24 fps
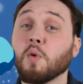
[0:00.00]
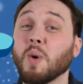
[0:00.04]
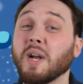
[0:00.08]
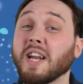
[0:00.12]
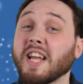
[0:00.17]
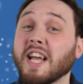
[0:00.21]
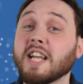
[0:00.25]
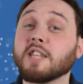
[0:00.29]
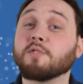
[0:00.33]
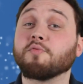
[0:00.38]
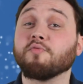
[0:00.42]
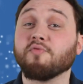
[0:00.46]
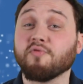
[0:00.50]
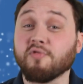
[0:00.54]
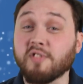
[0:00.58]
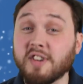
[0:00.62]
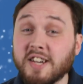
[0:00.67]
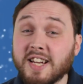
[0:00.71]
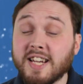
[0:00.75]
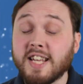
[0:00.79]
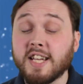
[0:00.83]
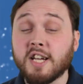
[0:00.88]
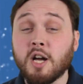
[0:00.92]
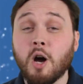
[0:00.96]
For when it gets
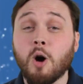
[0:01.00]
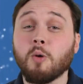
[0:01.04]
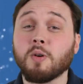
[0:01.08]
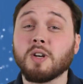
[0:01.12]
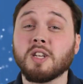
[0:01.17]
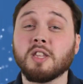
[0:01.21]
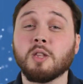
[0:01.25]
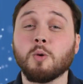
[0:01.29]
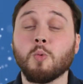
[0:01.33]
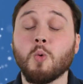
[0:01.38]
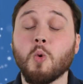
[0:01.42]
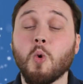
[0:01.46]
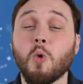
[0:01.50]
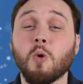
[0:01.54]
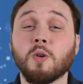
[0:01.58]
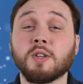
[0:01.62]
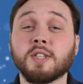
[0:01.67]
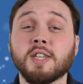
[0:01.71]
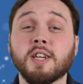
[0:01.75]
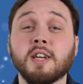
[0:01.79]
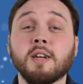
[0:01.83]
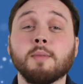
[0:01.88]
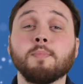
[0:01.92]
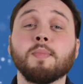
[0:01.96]
really cold in the
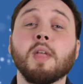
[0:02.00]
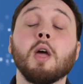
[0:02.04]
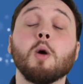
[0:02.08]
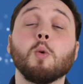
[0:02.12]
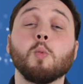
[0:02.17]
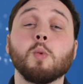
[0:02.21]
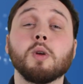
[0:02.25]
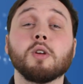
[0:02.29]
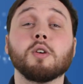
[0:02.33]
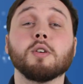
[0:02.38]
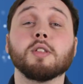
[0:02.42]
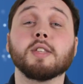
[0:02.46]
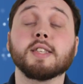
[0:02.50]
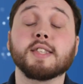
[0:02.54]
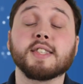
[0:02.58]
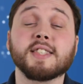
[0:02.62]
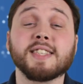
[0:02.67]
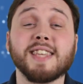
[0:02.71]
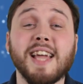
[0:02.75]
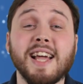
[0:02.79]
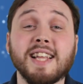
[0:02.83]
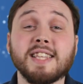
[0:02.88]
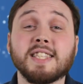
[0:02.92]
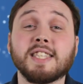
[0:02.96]
water, we have got the
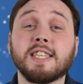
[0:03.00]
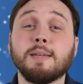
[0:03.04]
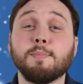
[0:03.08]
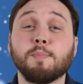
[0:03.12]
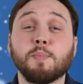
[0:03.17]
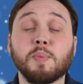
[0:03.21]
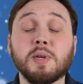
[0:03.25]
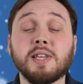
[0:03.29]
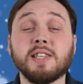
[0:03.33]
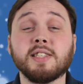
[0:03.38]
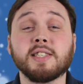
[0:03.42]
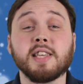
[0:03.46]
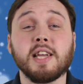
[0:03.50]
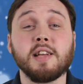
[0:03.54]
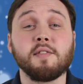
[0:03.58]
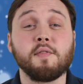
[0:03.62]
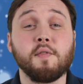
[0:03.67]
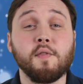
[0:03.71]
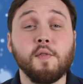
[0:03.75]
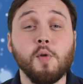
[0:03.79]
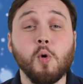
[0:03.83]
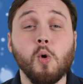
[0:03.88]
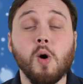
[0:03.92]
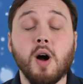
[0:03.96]
Santi
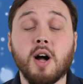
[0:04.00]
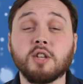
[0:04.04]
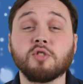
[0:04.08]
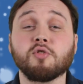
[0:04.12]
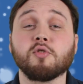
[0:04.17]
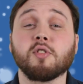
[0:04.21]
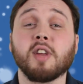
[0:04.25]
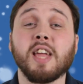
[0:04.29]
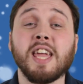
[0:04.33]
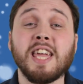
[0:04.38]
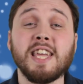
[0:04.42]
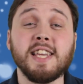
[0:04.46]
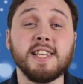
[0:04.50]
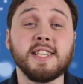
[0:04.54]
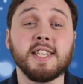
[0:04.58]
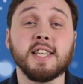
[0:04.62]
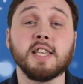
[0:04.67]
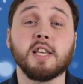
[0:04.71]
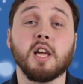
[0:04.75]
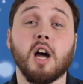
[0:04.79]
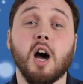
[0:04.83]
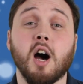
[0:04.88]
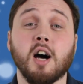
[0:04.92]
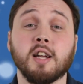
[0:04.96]
BZ400
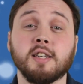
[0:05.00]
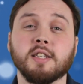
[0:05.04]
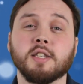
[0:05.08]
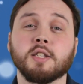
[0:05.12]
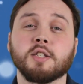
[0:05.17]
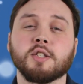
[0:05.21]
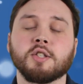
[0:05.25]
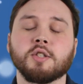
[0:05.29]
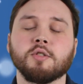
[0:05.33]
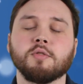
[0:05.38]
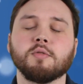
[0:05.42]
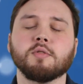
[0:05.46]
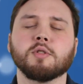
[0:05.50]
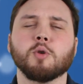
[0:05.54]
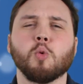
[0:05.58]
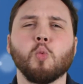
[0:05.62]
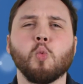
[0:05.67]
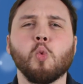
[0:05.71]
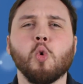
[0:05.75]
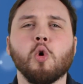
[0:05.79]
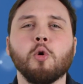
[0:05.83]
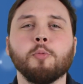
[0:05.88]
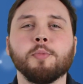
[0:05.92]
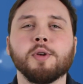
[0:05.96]
heated undersuit
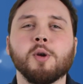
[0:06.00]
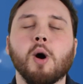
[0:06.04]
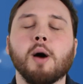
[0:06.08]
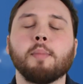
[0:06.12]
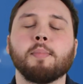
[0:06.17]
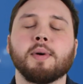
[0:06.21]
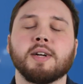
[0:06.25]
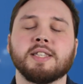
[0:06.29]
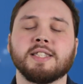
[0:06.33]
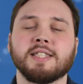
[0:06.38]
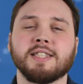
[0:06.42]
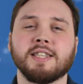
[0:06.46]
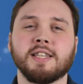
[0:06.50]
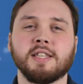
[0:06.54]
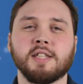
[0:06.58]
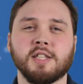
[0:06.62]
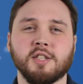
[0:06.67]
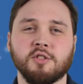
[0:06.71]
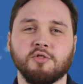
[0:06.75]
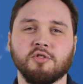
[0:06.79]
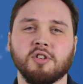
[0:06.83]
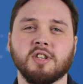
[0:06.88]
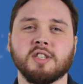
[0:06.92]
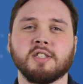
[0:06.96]
to warm you up
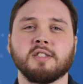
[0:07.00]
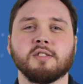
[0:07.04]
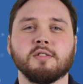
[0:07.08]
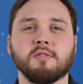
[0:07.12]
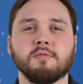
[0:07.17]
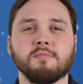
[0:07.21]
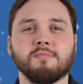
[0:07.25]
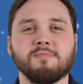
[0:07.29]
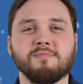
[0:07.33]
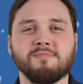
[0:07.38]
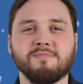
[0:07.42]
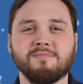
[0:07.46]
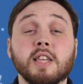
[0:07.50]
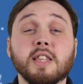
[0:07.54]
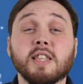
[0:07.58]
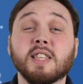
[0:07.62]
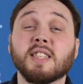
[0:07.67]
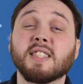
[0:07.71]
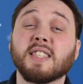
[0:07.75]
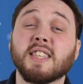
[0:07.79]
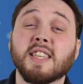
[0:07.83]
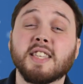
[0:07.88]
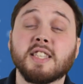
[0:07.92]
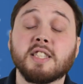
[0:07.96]
underneath your dry suit.
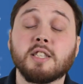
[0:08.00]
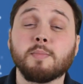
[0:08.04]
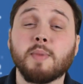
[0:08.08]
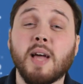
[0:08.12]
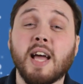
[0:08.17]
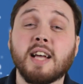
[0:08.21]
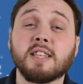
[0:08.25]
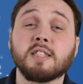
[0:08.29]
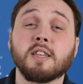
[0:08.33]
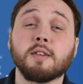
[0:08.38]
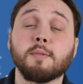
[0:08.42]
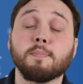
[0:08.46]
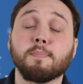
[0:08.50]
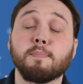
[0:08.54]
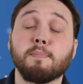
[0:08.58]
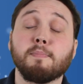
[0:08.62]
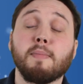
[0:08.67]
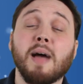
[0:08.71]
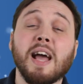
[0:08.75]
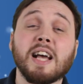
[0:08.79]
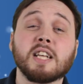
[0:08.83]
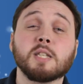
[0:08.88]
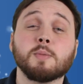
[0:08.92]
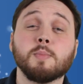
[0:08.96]
This system has a
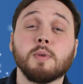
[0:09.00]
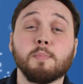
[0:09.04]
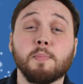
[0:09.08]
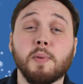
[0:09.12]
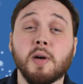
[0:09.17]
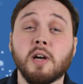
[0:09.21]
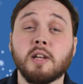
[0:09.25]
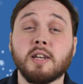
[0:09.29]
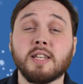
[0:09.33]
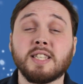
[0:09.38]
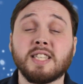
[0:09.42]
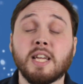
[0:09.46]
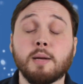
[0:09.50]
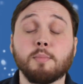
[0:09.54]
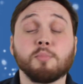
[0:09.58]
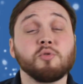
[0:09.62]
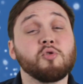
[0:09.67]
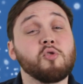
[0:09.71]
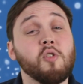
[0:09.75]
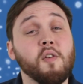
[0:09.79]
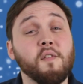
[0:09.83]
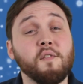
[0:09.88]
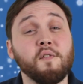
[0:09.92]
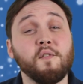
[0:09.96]
maximum burning
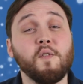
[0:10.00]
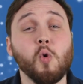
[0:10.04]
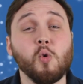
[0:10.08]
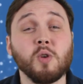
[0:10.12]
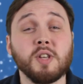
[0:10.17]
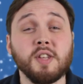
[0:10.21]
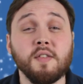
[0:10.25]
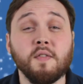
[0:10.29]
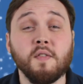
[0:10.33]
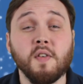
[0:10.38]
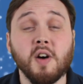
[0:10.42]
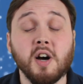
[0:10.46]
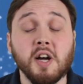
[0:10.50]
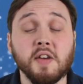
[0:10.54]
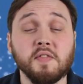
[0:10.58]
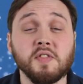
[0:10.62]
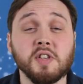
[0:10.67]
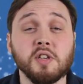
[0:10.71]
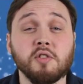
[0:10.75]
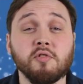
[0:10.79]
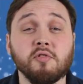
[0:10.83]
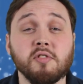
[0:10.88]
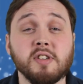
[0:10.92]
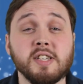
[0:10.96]
temperature of 45
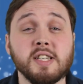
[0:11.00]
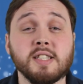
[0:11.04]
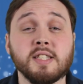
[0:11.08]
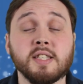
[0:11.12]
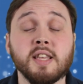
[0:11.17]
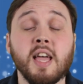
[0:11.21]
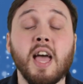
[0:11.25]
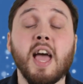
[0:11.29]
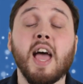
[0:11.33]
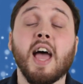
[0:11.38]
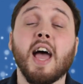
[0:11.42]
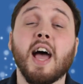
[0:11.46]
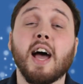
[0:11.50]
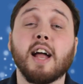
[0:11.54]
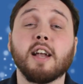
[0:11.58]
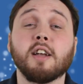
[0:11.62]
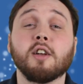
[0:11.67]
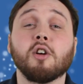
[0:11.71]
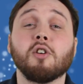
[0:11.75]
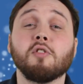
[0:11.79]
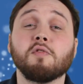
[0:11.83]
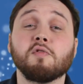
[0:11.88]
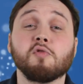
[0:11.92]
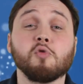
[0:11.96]
degrees and
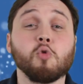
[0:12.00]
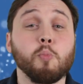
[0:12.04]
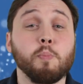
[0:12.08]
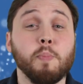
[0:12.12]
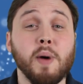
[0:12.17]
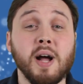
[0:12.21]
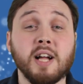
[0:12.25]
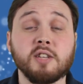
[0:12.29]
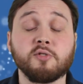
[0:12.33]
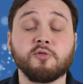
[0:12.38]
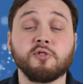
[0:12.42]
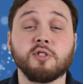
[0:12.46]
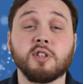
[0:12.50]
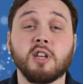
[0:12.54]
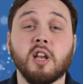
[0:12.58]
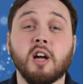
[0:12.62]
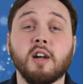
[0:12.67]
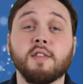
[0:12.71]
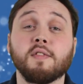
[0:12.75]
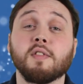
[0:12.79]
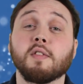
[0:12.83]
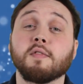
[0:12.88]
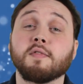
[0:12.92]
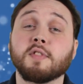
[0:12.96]
an overall battery
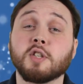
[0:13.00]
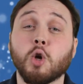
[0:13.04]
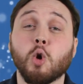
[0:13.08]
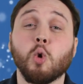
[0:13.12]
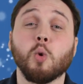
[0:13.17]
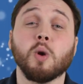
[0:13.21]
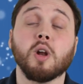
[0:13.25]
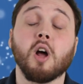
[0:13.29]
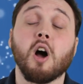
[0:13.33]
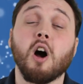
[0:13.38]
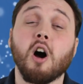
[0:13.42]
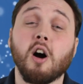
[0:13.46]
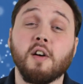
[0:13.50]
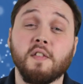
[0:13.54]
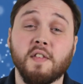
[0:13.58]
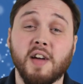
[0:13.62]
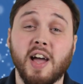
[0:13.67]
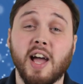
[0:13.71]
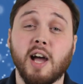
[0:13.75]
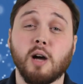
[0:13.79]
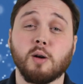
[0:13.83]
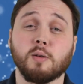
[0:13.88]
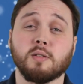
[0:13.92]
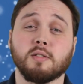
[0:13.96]
life of two and a half
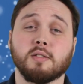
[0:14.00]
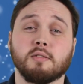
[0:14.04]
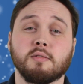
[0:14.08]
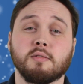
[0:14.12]
hours.